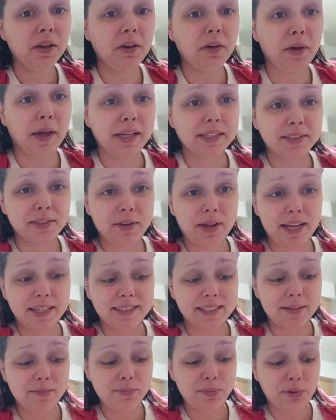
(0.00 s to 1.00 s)
Okay, so as
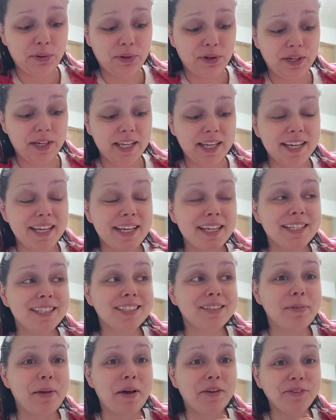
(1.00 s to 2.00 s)
I'm pouring it, it
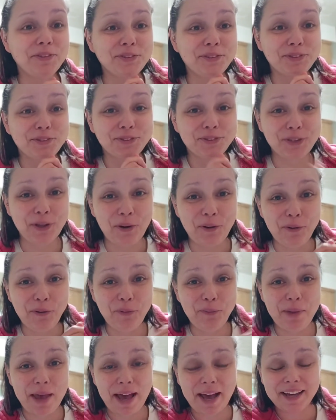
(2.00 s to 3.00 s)
smells so
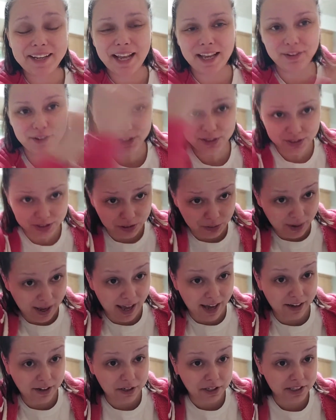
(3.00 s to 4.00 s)
bad. I look so
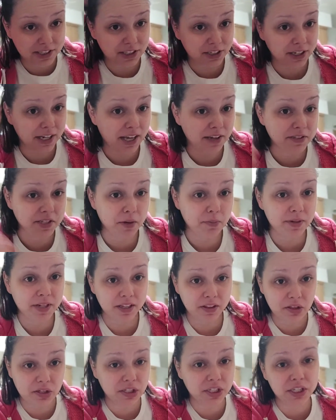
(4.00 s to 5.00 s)
haggard. Sorry, I was hoping I'd
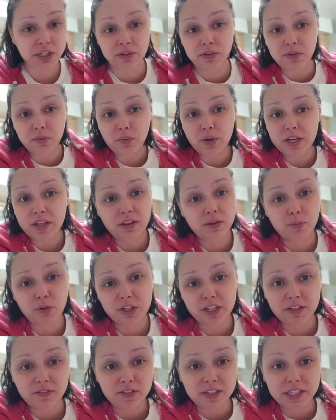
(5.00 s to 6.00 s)
look cute in one of the
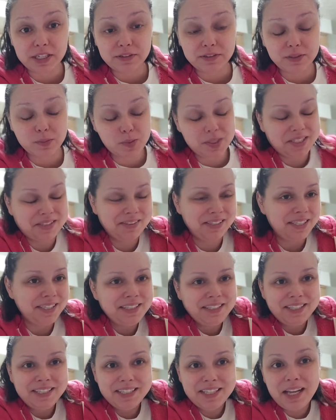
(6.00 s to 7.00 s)
morning videos, but
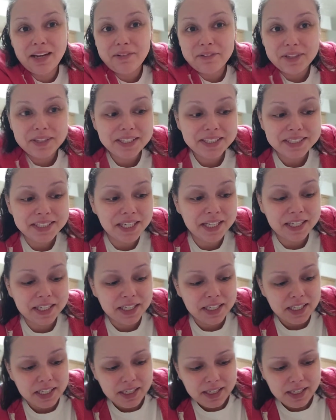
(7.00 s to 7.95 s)
not realistic.